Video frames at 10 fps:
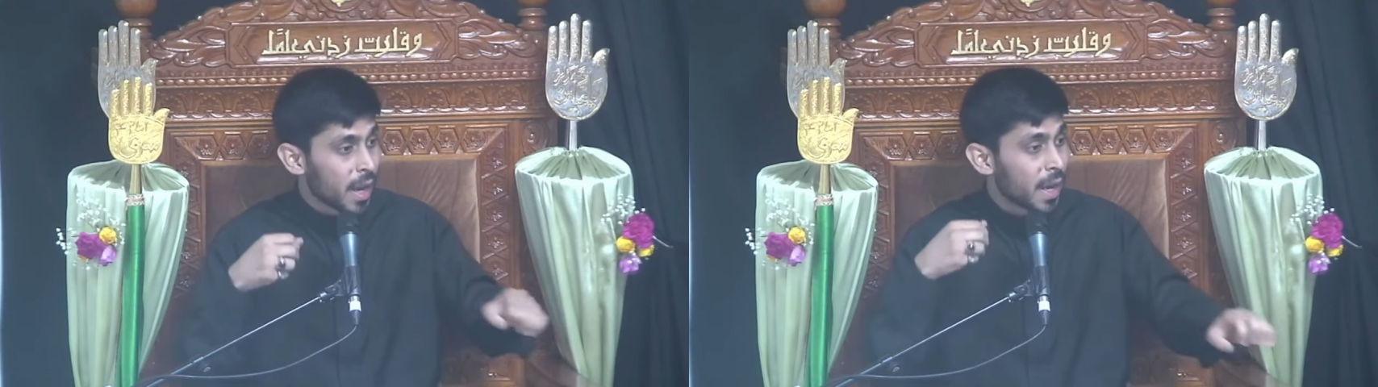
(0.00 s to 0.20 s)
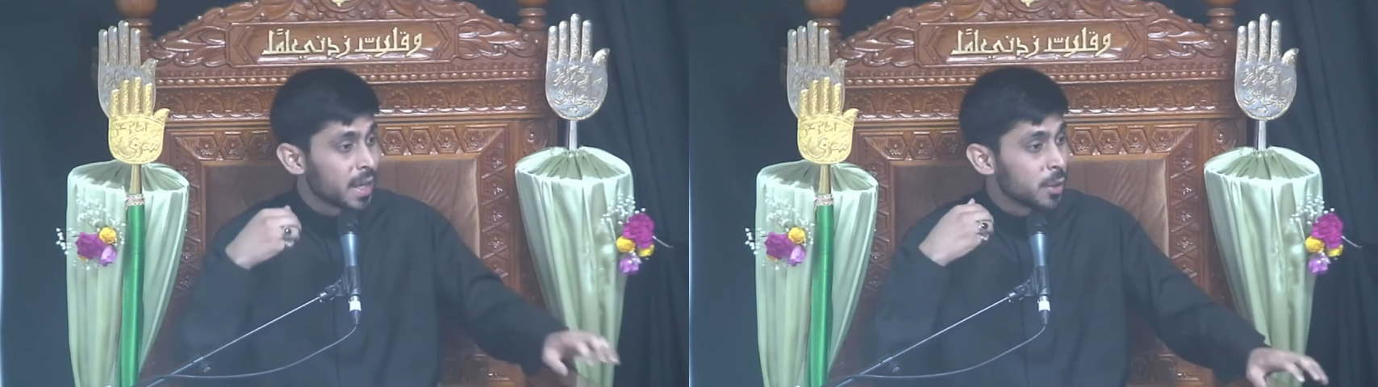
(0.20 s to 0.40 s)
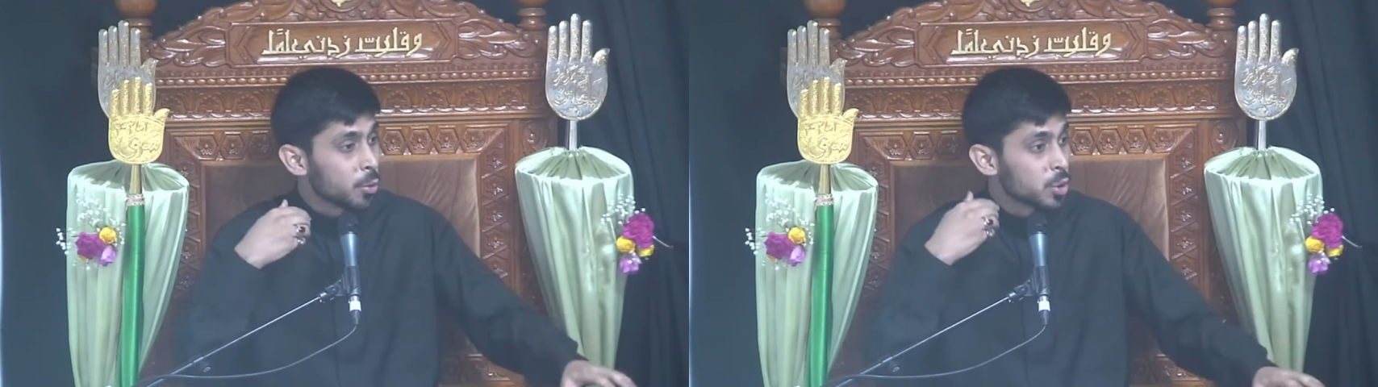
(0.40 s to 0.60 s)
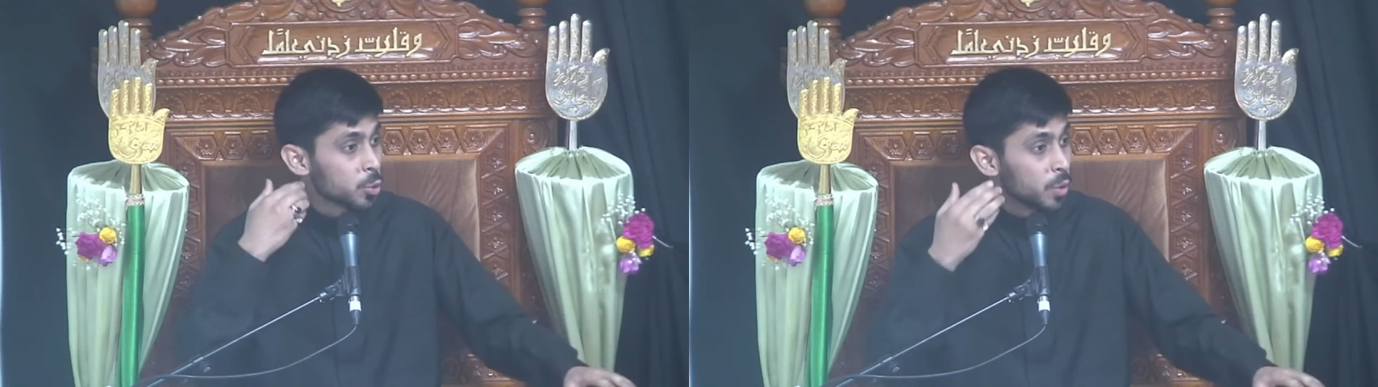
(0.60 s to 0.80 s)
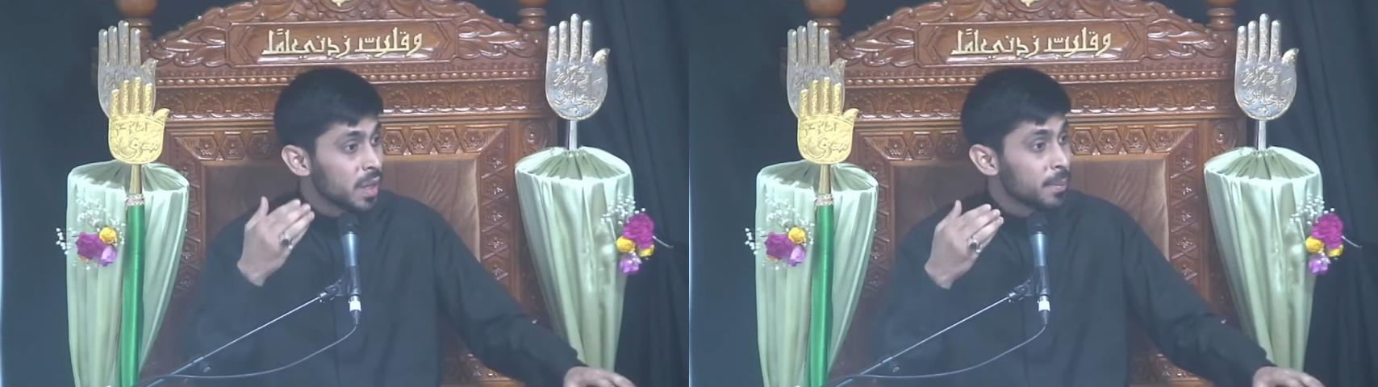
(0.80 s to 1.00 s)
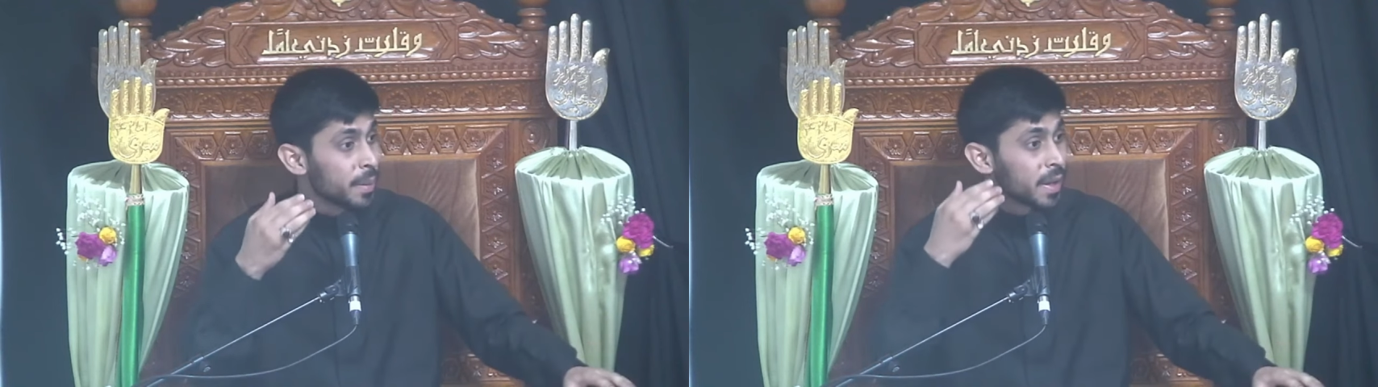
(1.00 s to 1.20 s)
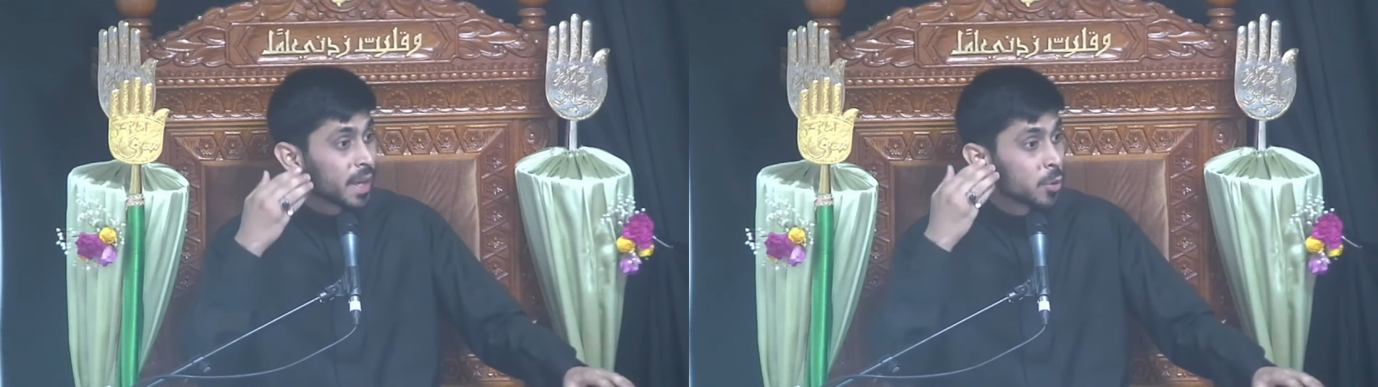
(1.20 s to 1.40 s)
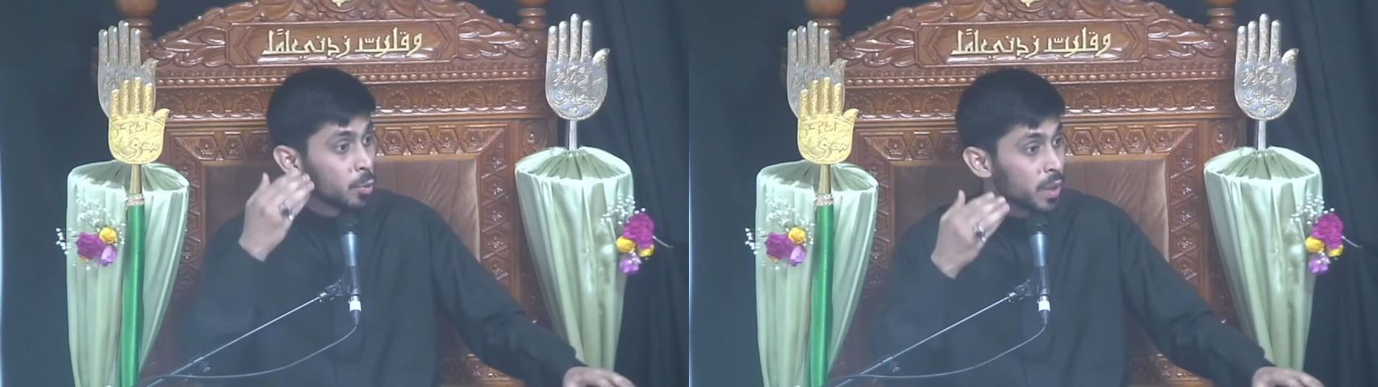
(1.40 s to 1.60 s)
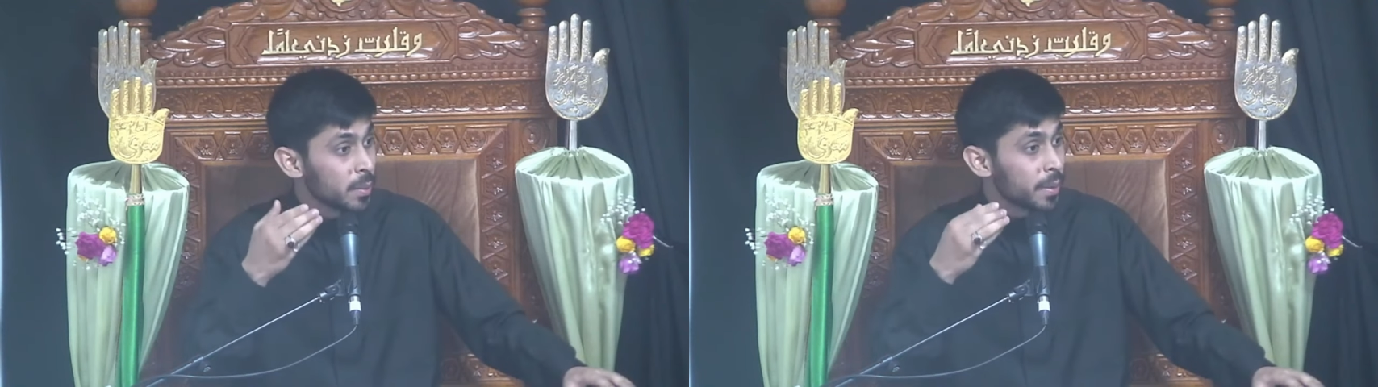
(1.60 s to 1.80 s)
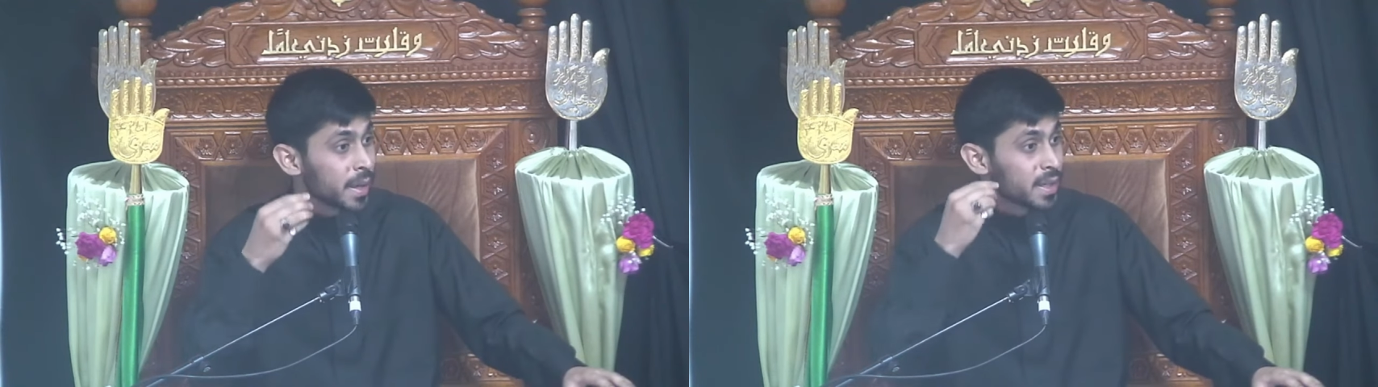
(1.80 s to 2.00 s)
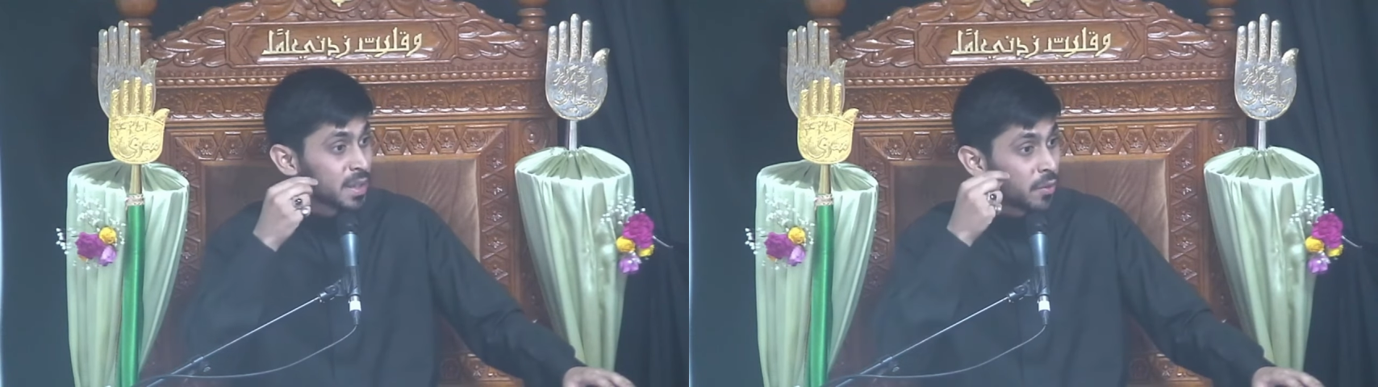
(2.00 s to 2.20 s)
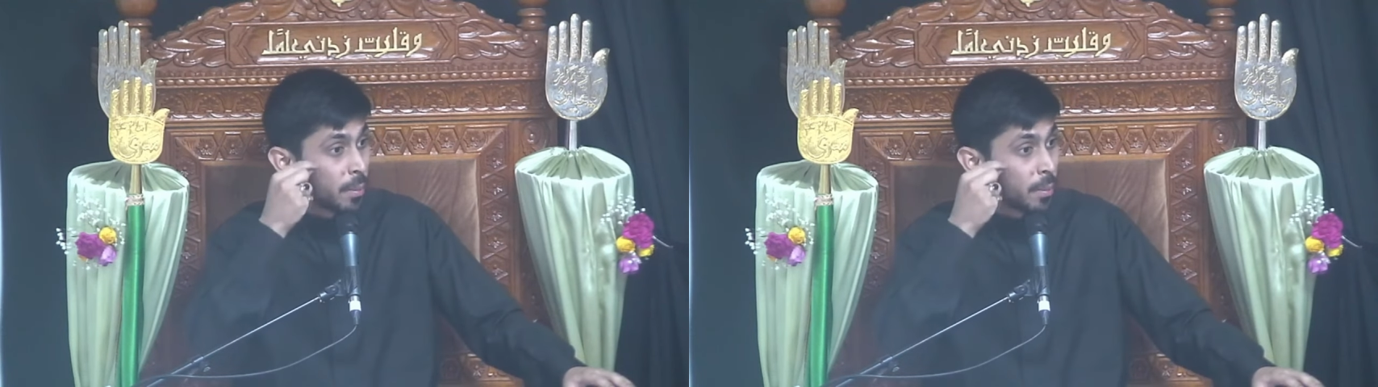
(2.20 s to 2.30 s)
and he was weeping and weeping as if